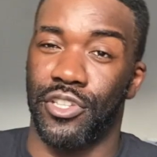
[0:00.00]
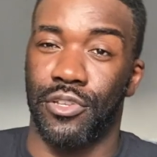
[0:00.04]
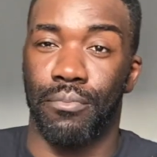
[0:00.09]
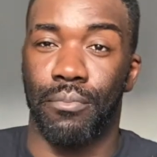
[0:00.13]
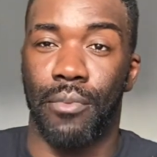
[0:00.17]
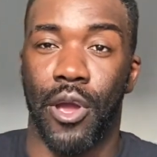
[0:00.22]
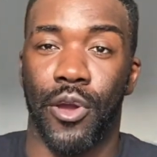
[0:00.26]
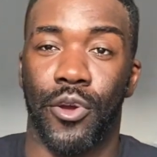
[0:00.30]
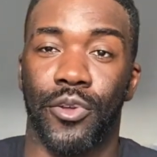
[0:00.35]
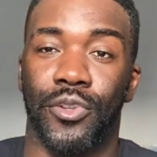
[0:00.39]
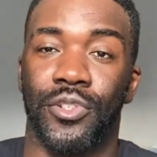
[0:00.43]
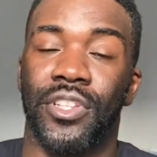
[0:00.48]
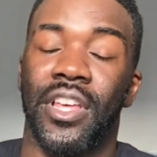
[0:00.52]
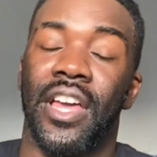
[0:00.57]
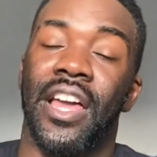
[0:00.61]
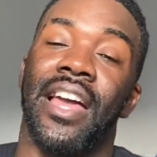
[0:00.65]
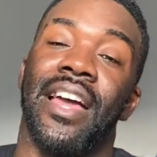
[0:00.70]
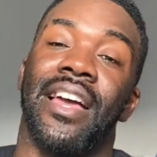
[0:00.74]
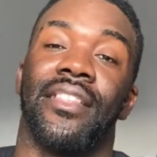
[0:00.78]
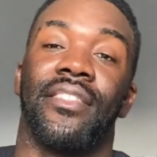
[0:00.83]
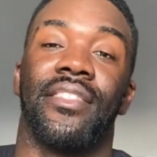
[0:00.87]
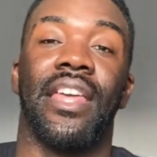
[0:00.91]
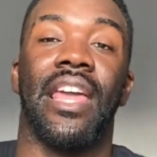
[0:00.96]
you most,
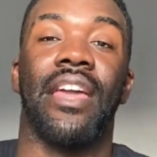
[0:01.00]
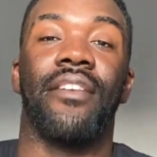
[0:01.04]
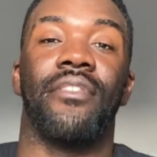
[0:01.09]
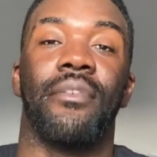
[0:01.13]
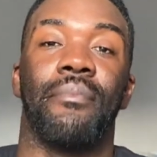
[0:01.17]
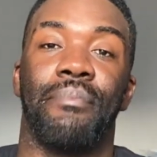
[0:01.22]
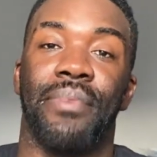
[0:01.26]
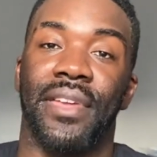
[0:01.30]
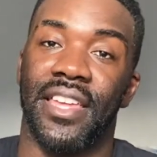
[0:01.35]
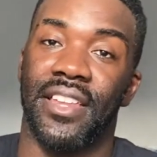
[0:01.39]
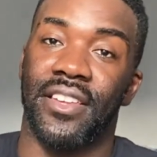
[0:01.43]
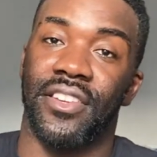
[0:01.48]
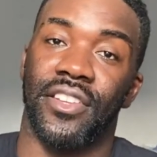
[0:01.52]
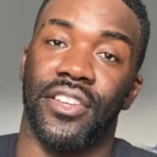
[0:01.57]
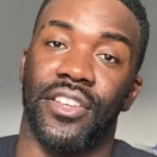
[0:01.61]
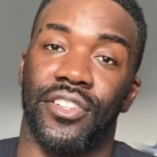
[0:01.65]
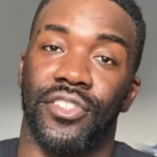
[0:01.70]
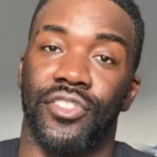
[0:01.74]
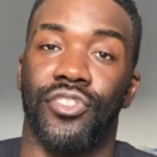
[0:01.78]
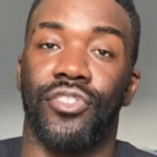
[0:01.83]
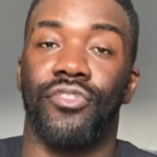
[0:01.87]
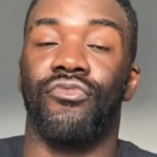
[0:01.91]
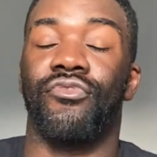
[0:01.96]
their
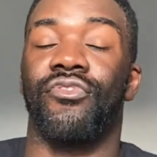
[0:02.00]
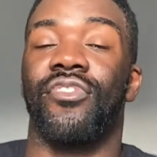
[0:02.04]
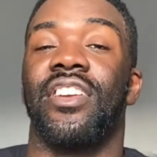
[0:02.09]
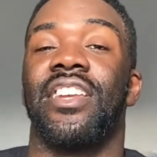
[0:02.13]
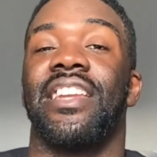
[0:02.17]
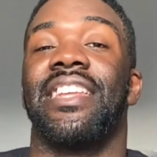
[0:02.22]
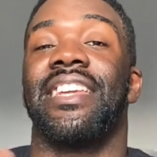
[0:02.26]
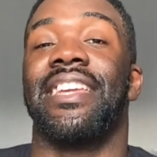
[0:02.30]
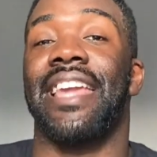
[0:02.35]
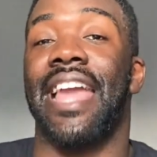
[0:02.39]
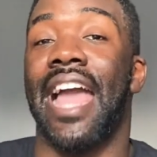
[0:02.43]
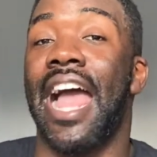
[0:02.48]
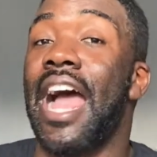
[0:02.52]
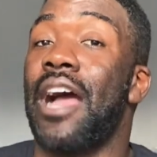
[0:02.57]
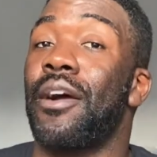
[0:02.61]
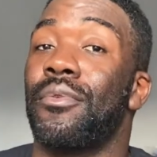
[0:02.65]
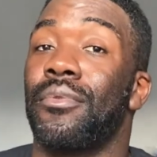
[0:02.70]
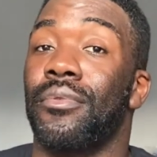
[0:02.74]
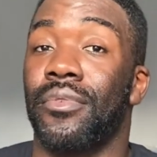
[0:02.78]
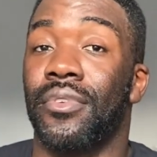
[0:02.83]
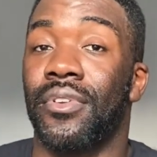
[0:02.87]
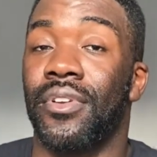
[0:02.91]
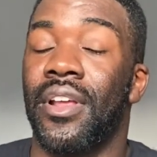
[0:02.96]
opinions should really
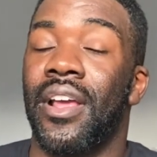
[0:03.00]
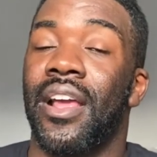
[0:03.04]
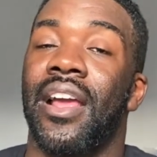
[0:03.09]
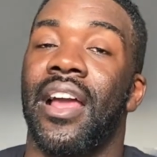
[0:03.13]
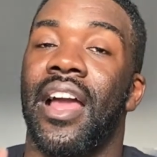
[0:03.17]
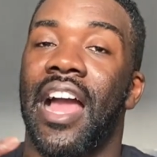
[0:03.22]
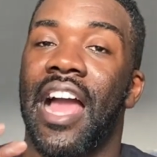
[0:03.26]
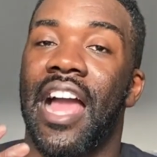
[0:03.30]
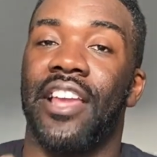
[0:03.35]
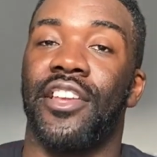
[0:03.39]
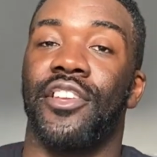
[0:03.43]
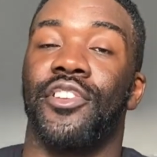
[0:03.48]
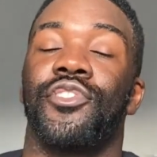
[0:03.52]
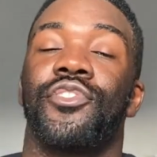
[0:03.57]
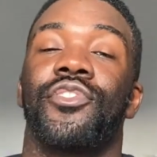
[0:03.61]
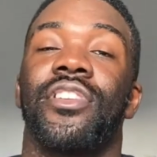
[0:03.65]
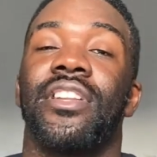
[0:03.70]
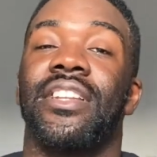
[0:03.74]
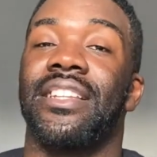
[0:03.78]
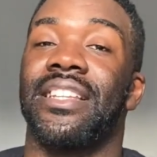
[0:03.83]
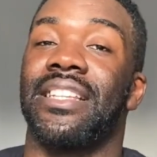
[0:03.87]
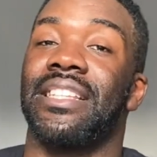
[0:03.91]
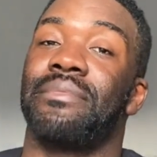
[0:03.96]
count, and you
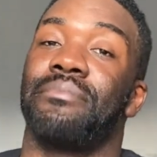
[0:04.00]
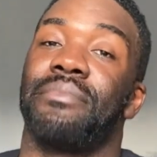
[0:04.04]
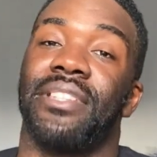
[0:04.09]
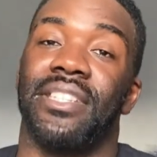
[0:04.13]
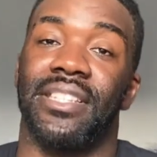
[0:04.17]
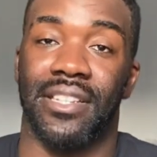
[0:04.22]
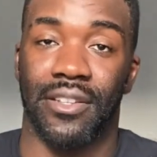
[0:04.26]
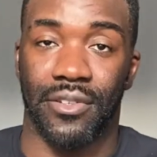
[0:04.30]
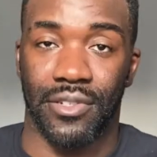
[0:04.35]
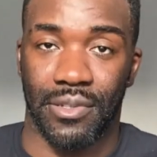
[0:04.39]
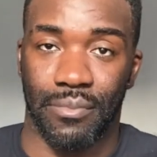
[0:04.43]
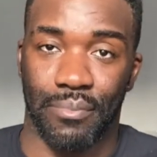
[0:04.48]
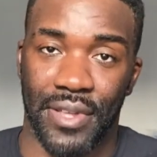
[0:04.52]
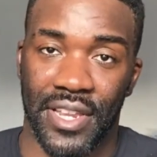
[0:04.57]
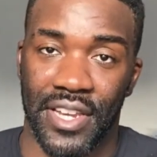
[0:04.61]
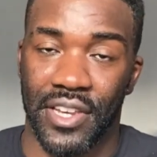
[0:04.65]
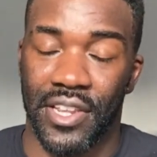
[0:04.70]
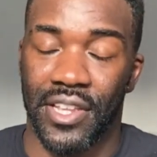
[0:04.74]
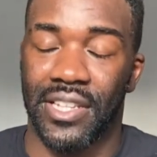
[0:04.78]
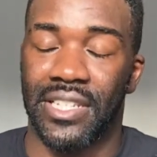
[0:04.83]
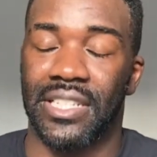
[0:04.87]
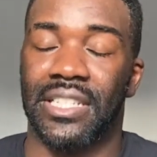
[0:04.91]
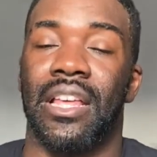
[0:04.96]
shouldn't dismiss those
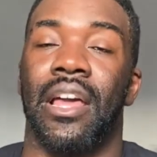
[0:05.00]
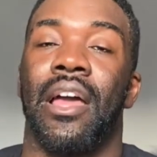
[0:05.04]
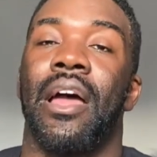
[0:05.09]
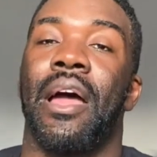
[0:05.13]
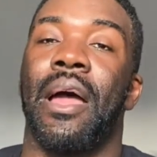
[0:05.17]
opinions.